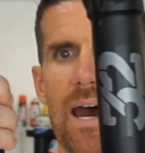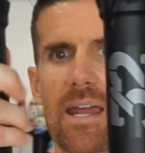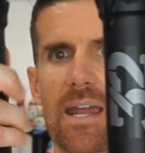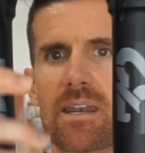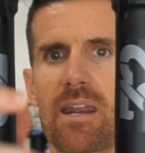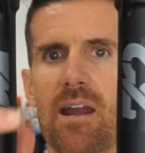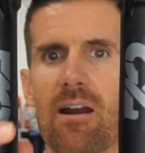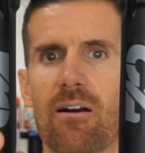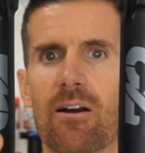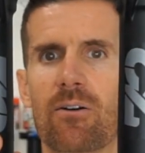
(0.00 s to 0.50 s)

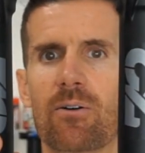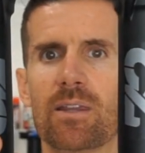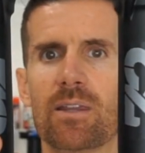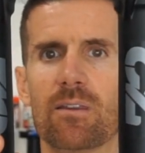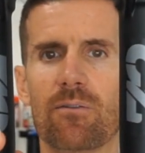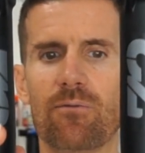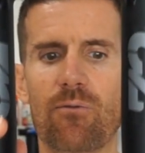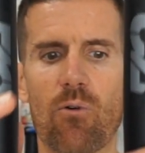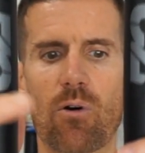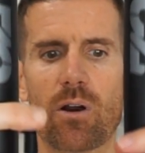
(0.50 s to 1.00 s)
by
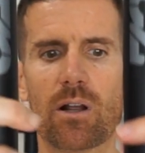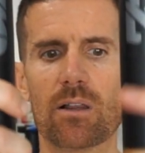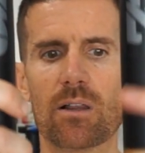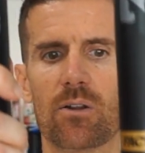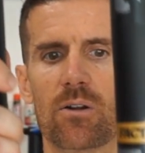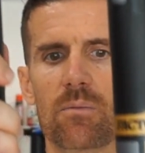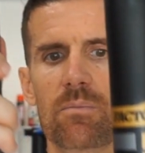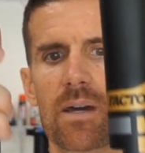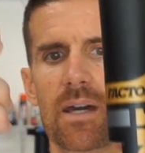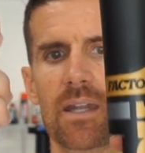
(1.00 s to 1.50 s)
narrowing the fork a
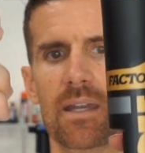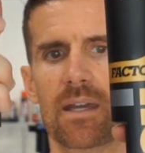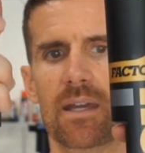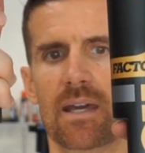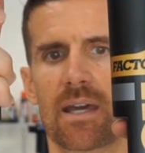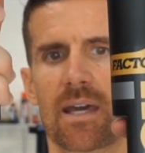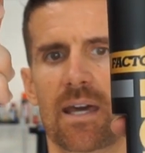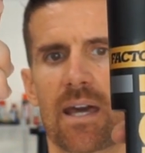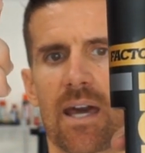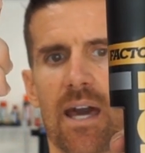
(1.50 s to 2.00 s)
little
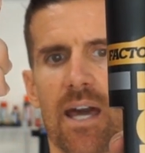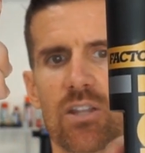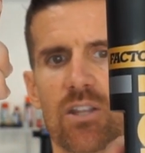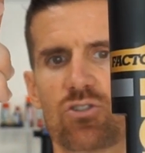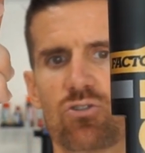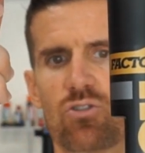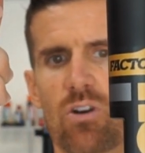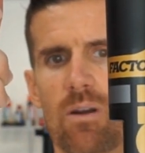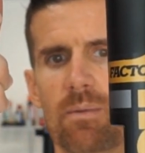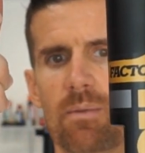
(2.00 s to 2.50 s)
bit
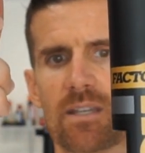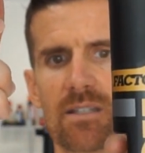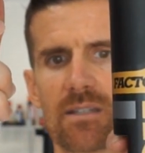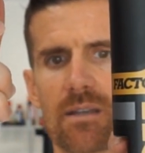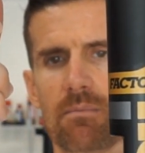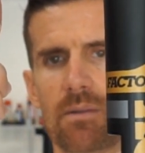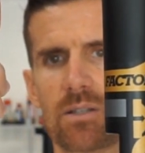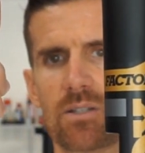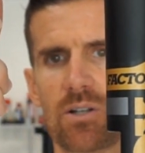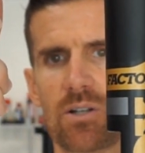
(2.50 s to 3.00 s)
and trimming
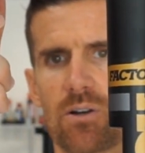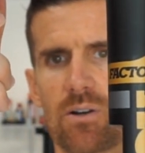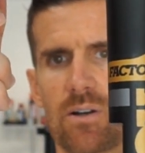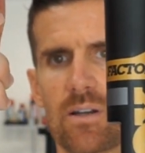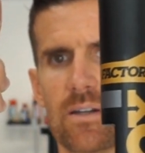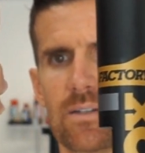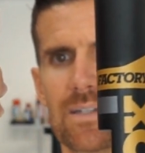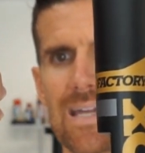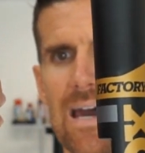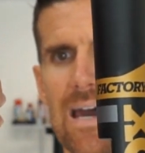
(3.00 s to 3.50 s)
some
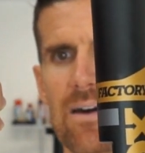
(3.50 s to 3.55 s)
material